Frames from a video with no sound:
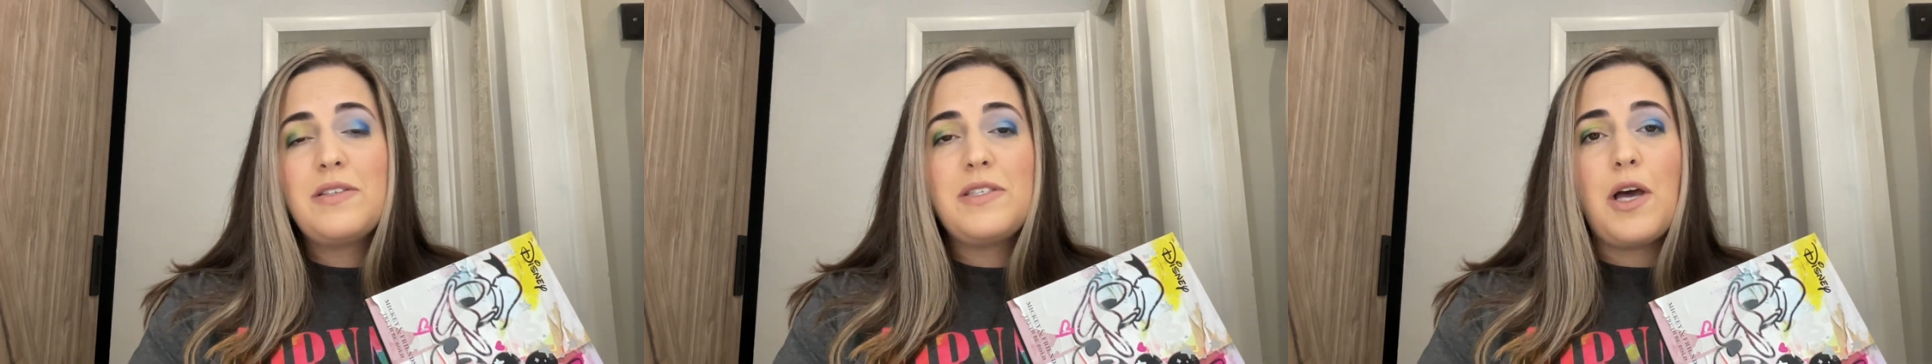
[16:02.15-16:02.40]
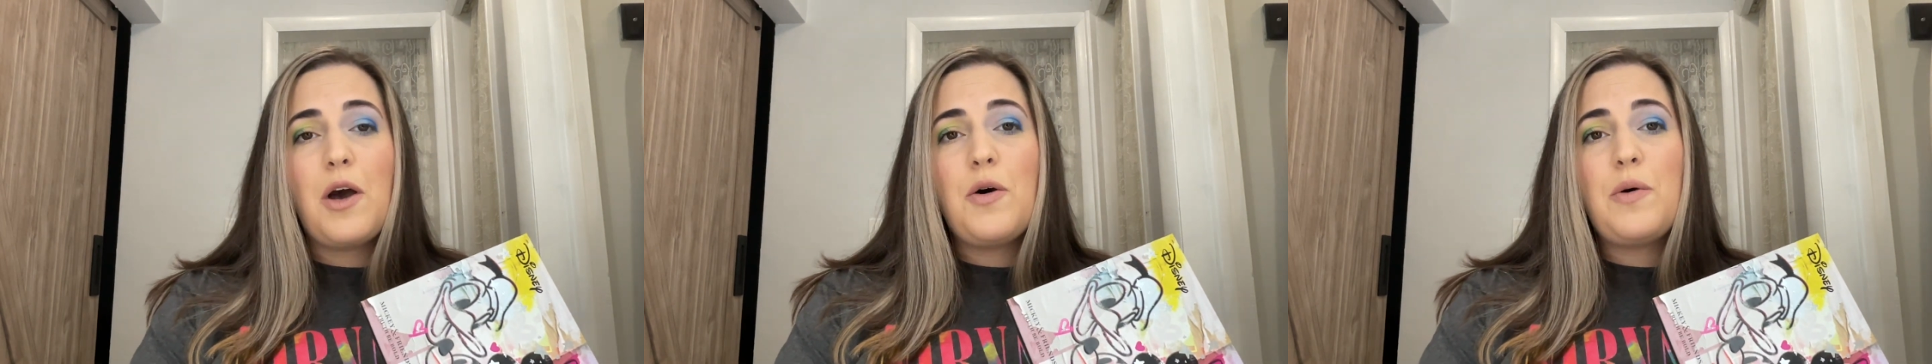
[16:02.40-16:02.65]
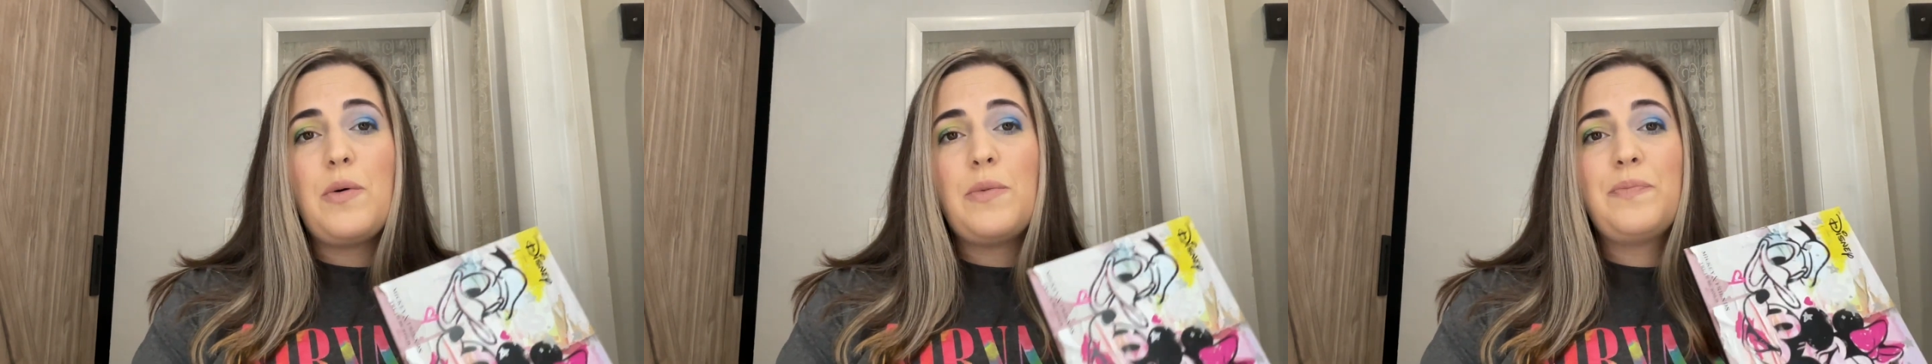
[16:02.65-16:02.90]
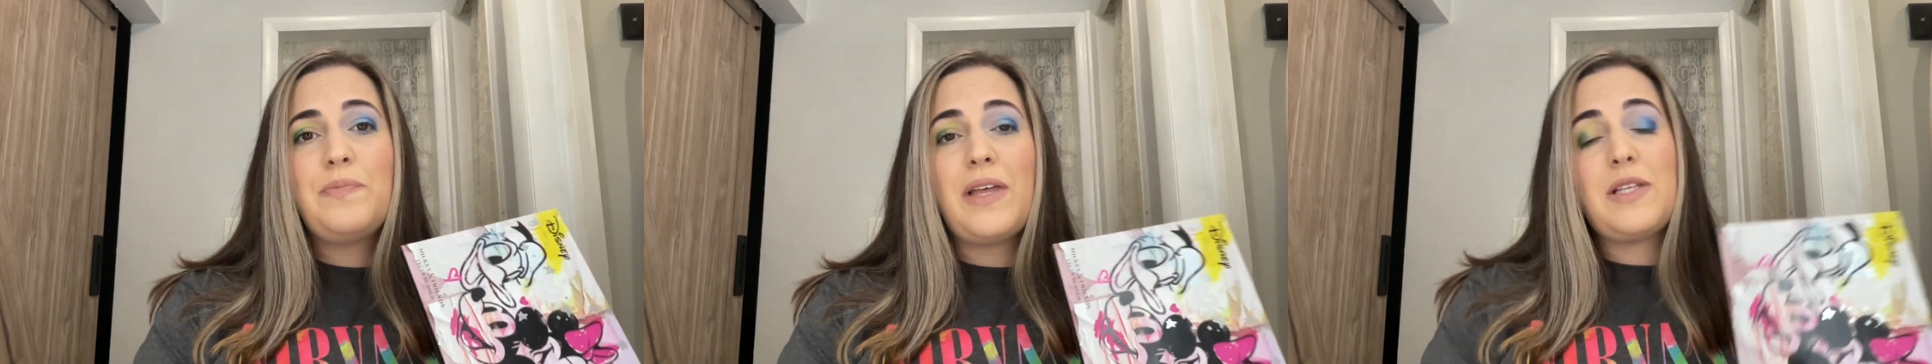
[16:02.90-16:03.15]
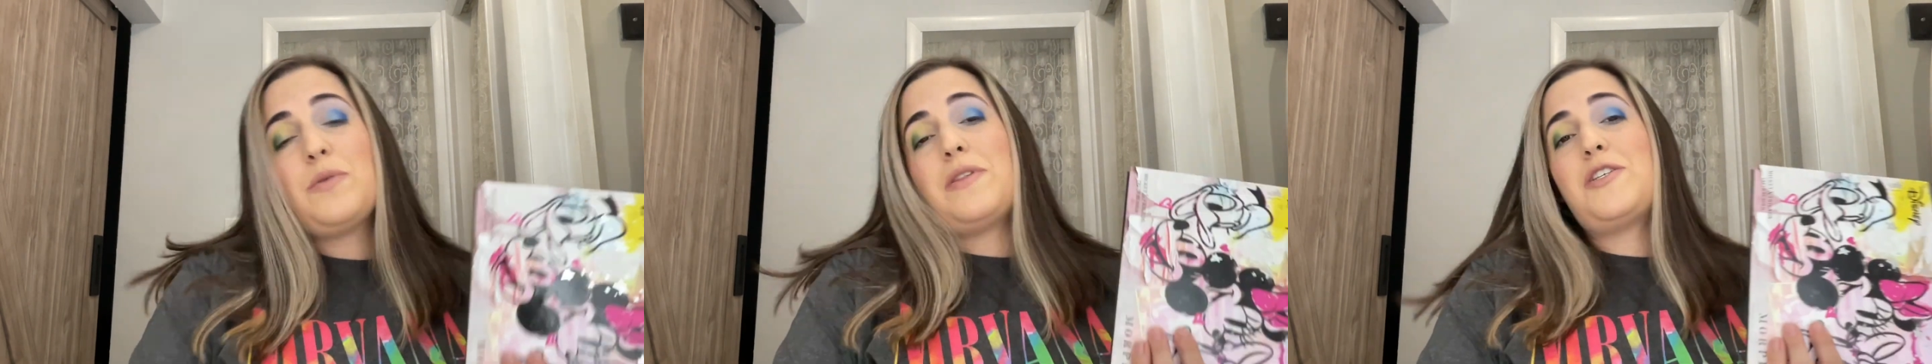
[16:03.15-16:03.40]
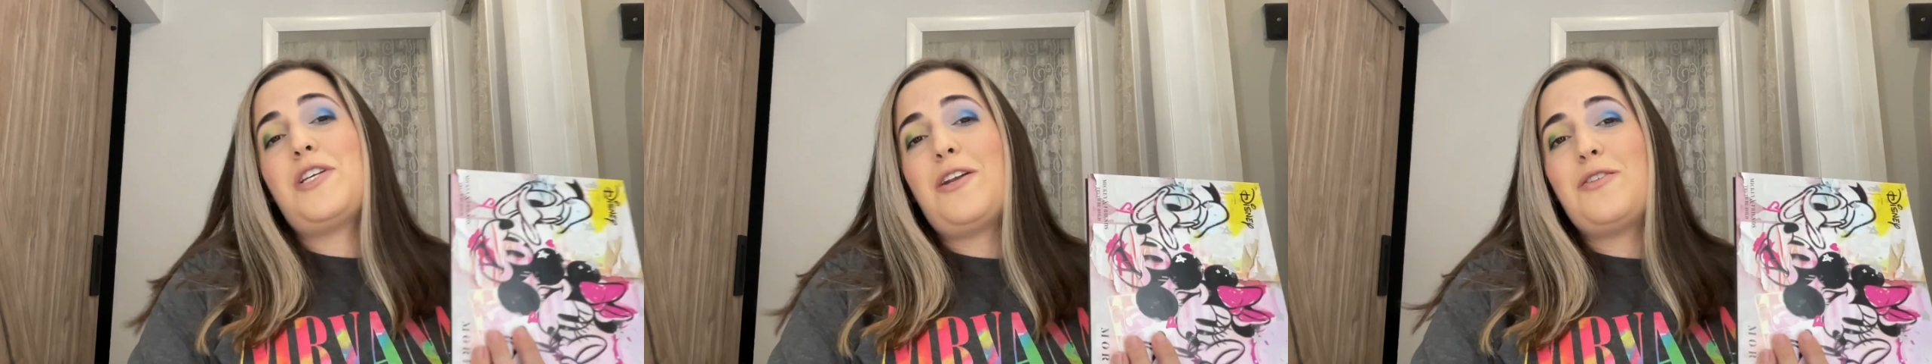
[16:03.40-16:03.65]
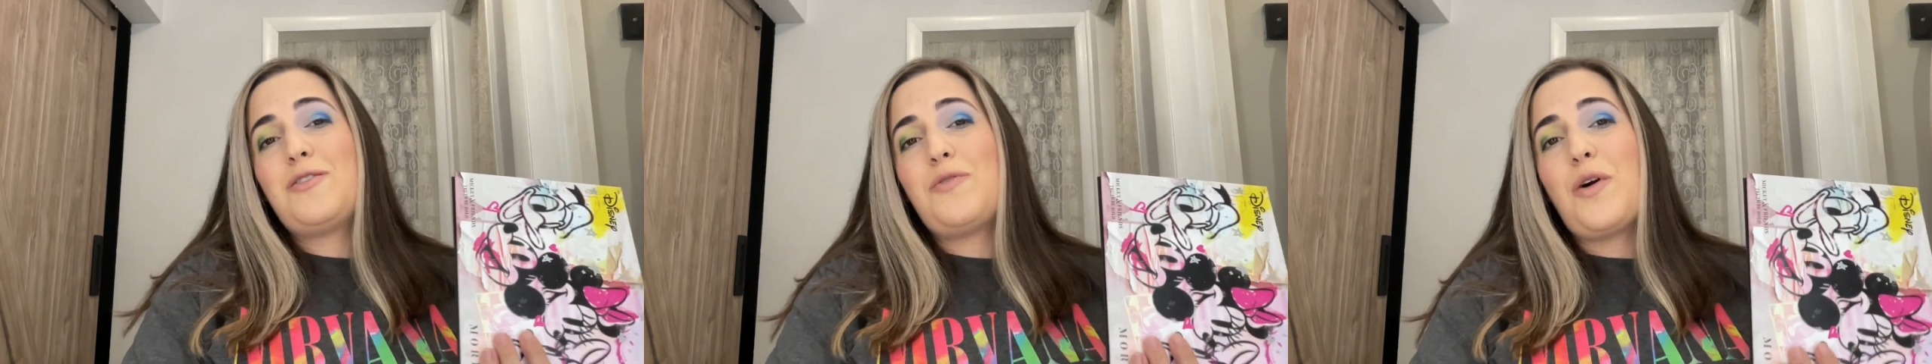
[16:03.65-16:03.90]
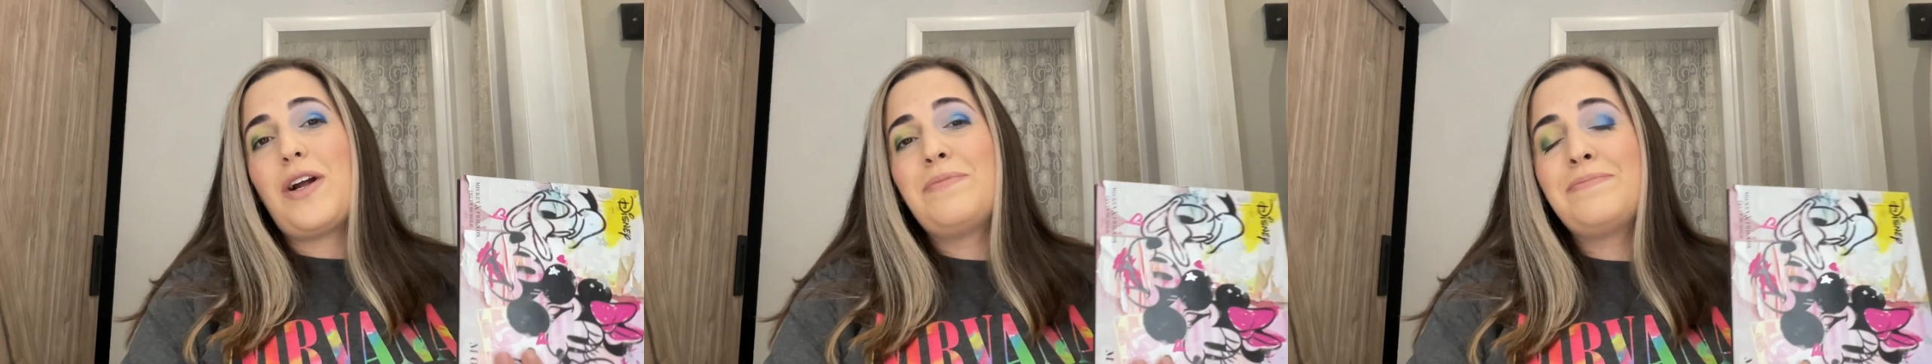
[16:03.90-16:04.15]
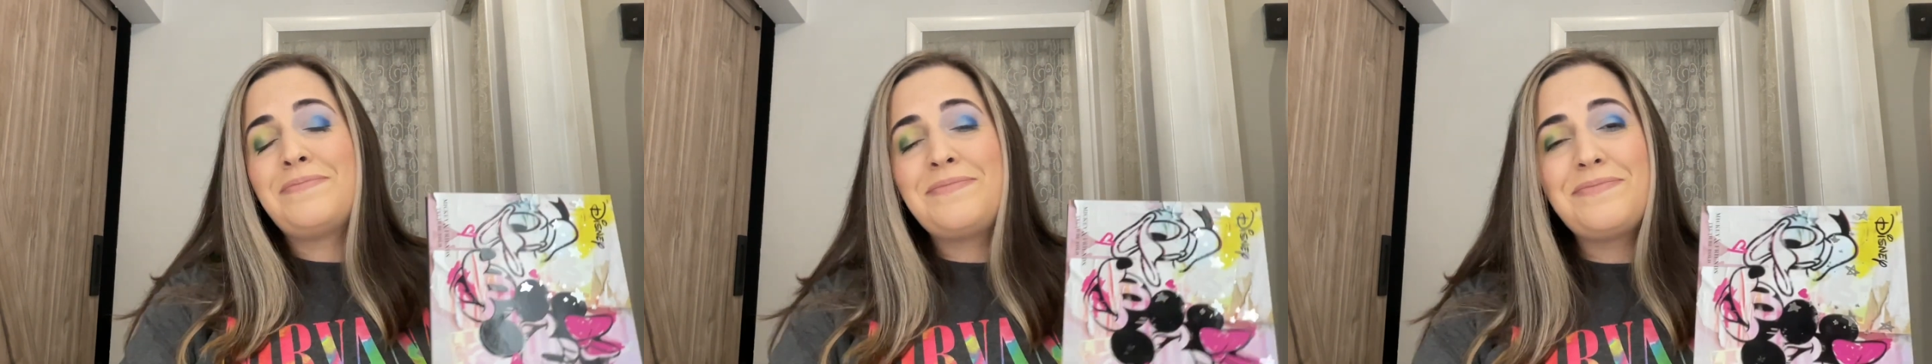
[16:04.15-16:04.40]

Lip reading: So that's what this channel is for.